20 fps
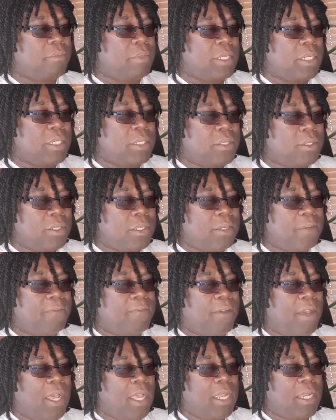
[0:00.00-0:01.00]
means to
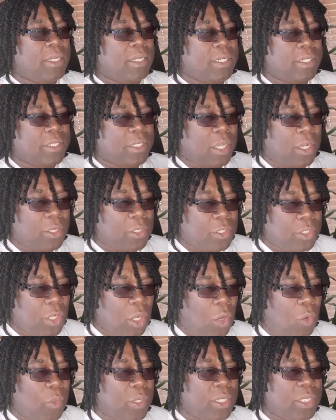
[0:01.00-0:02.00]
define as
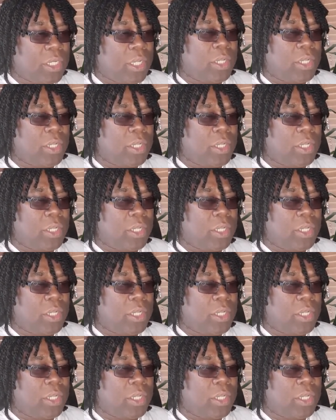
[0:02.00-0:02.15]
ongoing